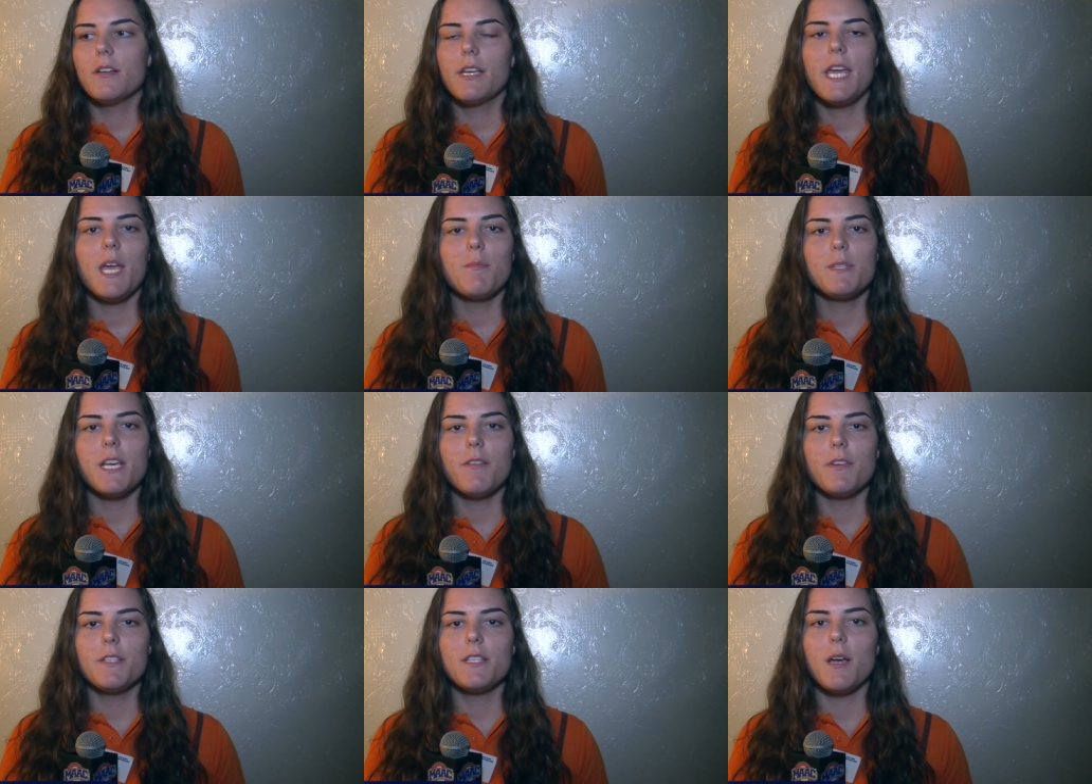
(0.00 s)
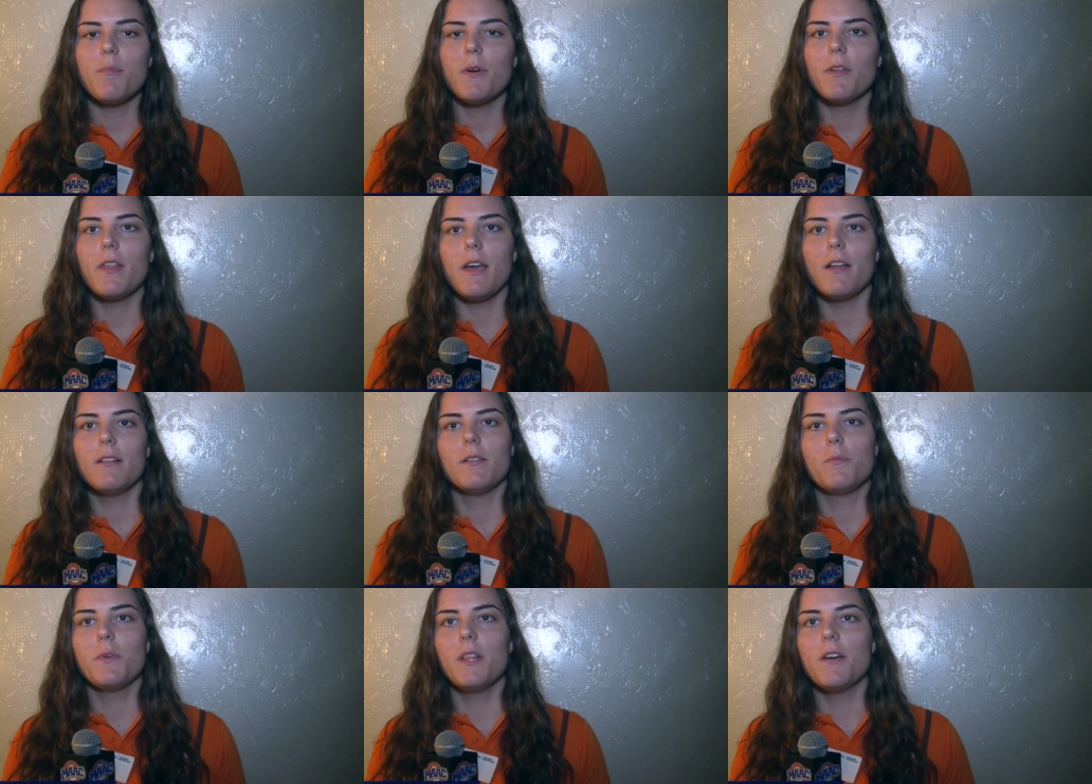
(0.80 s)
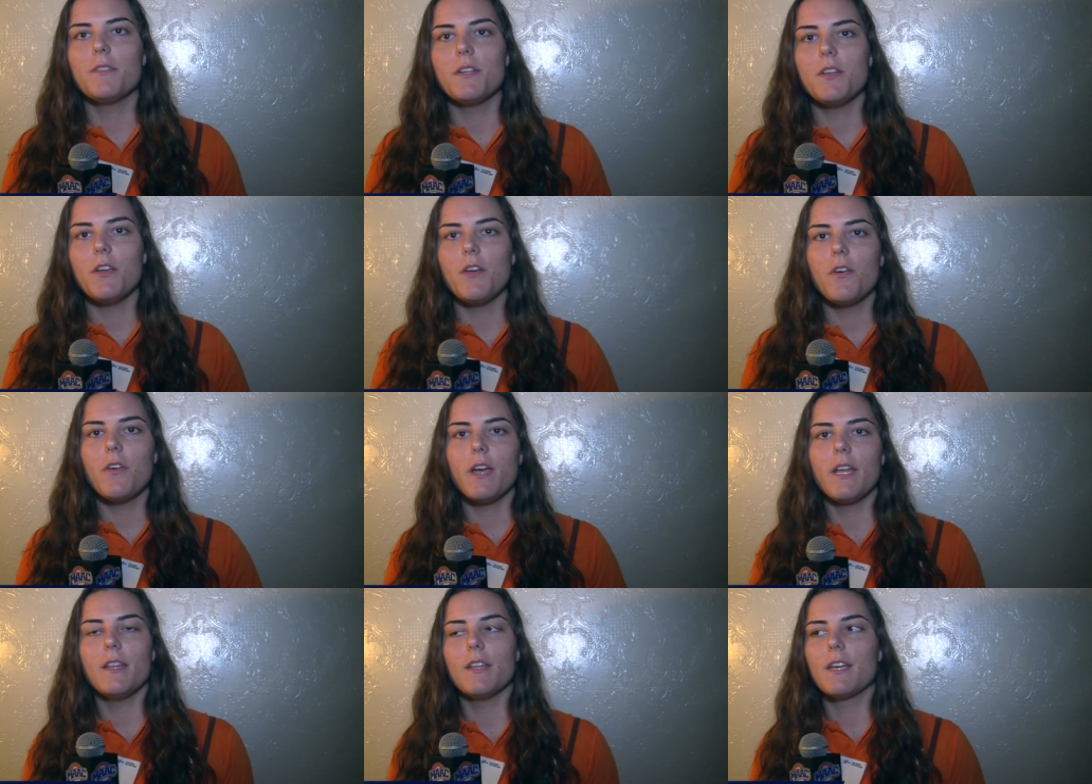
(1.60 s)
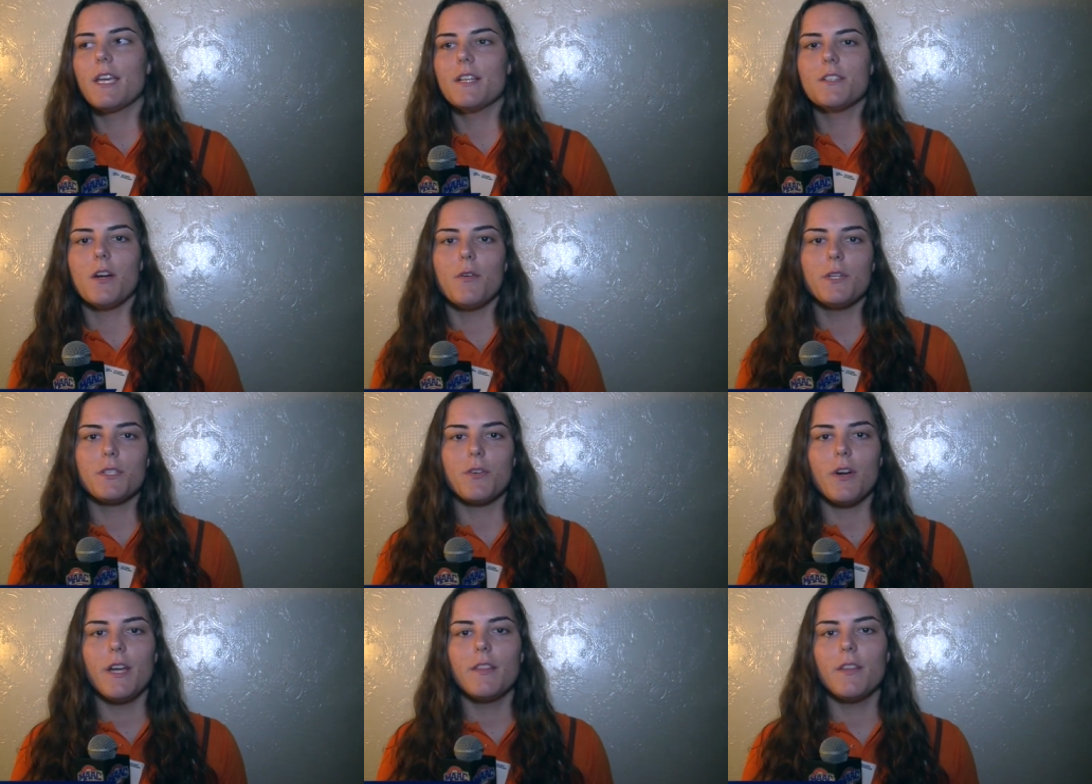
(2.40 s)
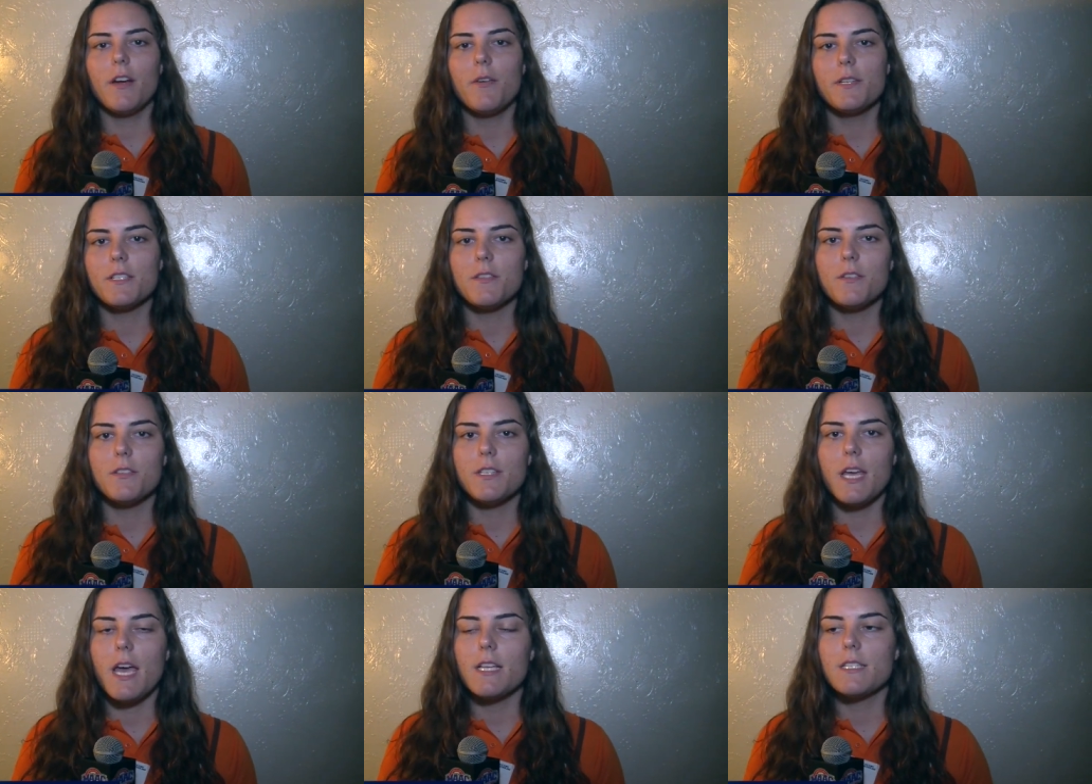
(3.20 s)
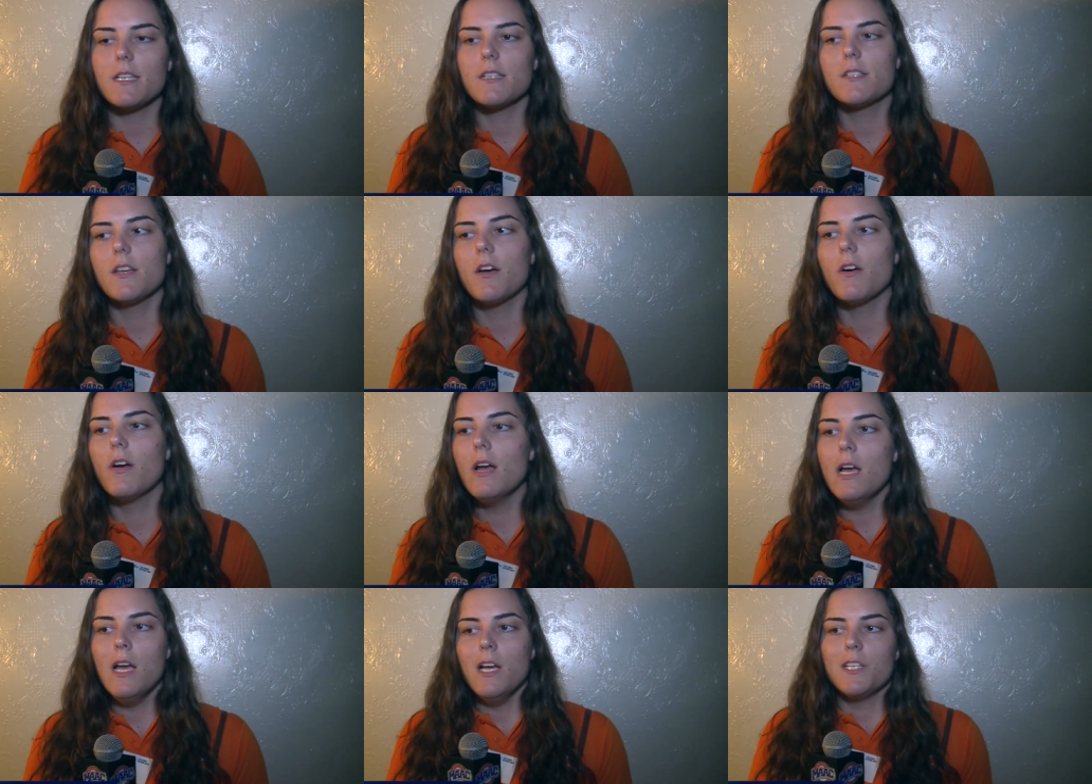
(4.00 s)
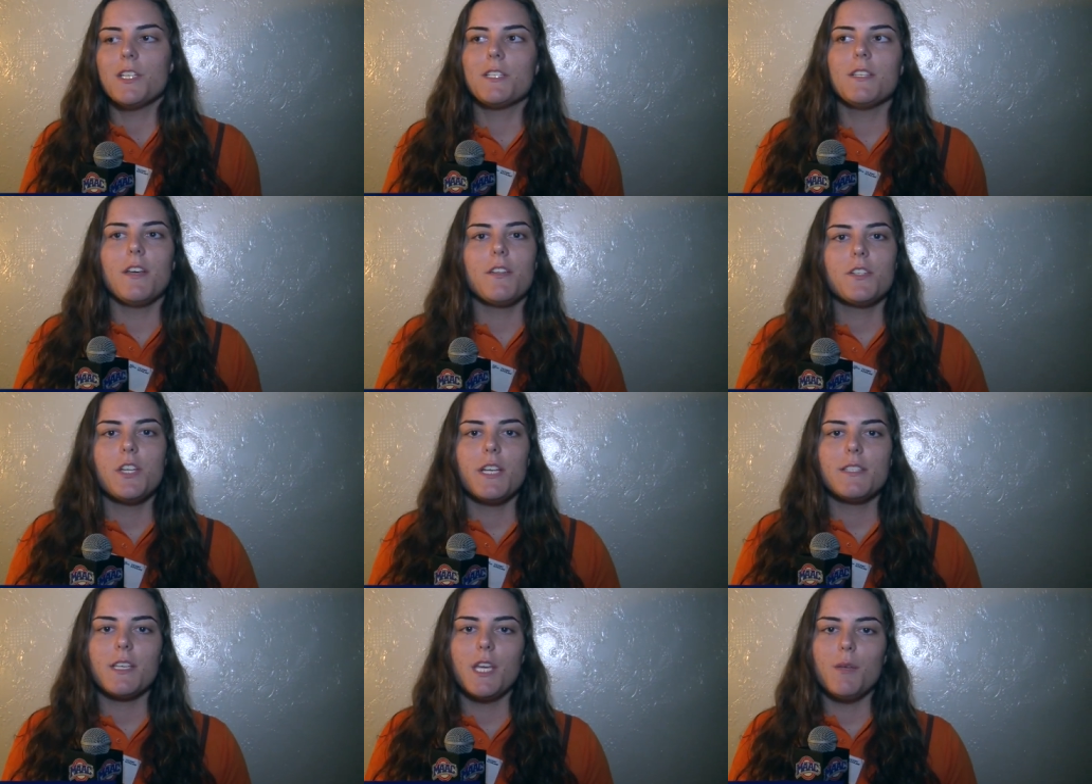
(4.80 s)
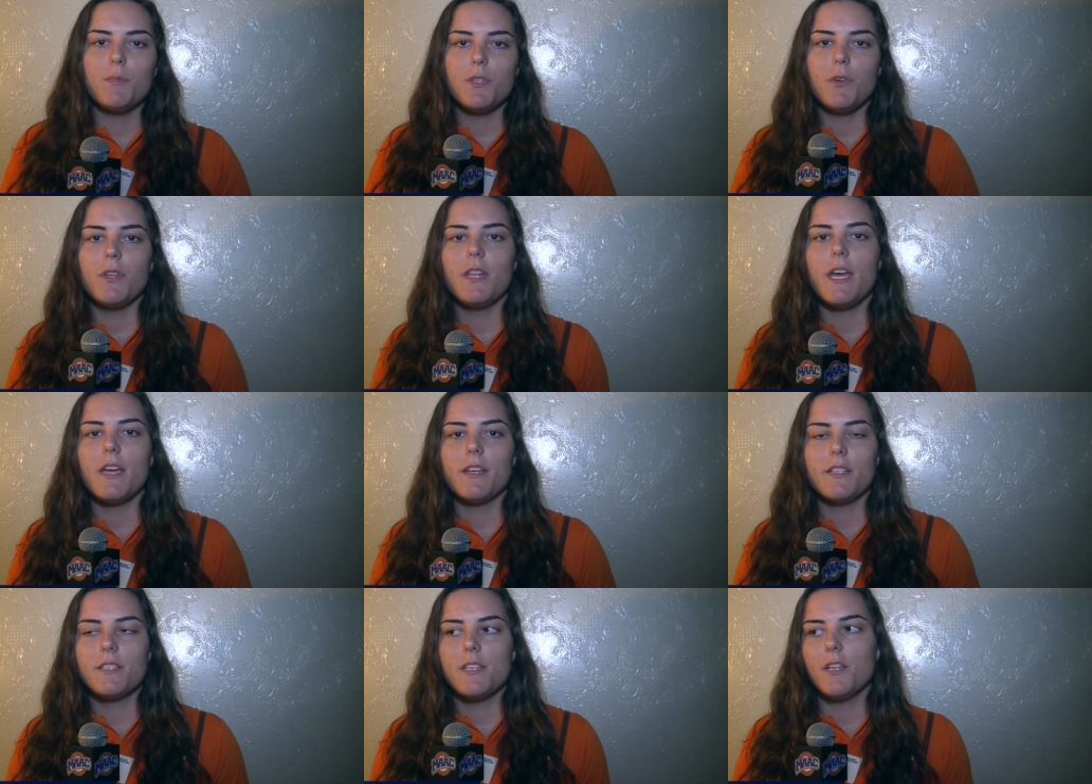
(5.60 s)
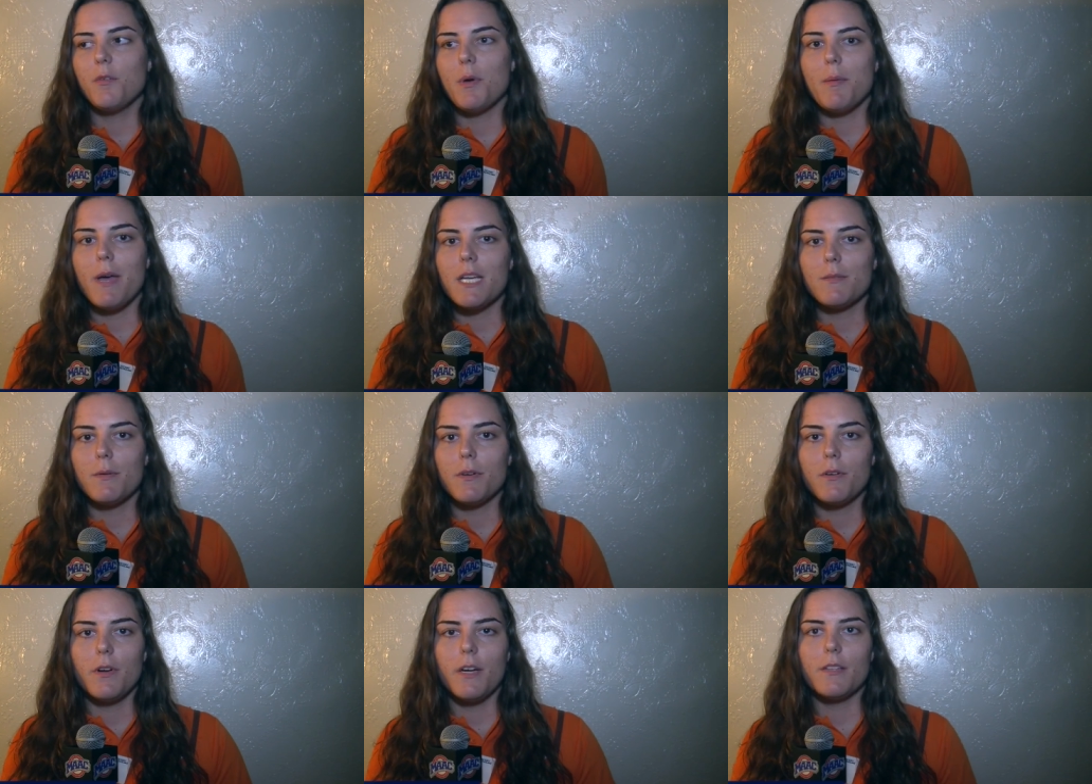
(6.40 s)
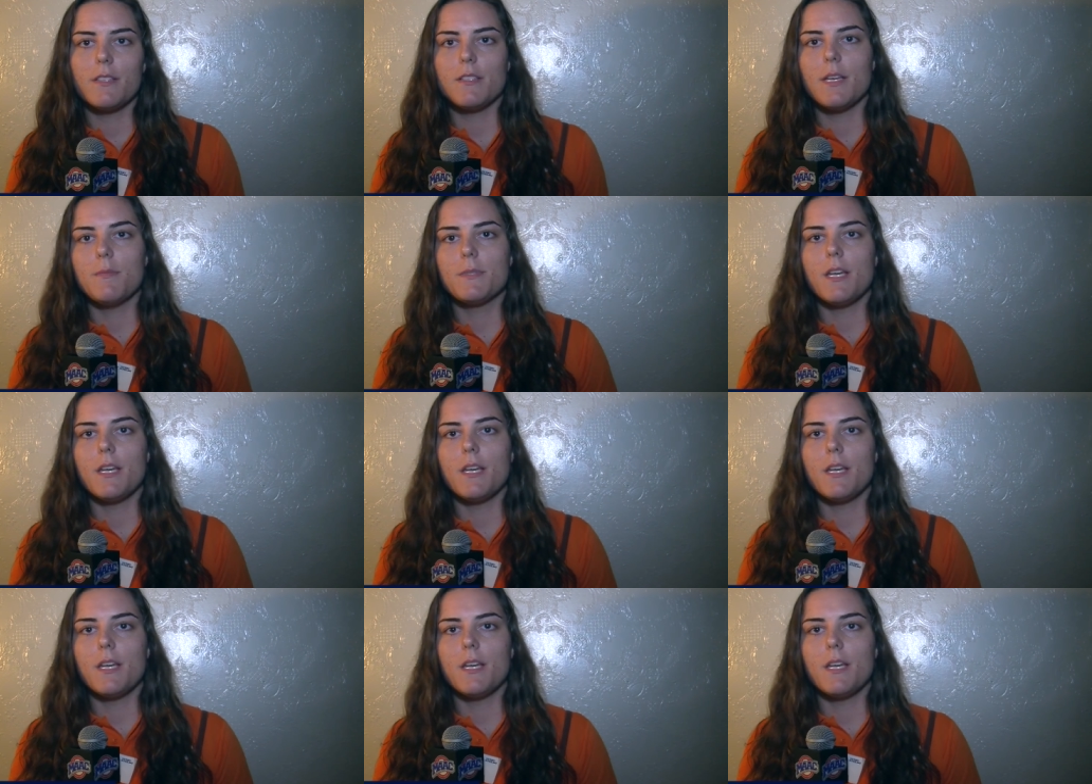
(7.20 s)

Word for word: camps every summer that we love to do, and the kids are always great. They're always enthusiastic. So it's just another chance to keep doing that and continue my basketball career at the same